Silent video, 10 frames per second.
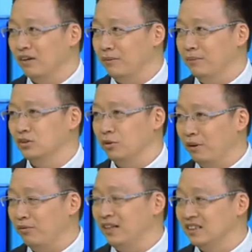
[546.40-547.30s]
government
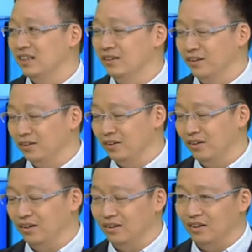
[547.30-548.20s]
supervising
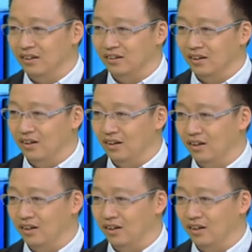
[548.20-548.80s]
the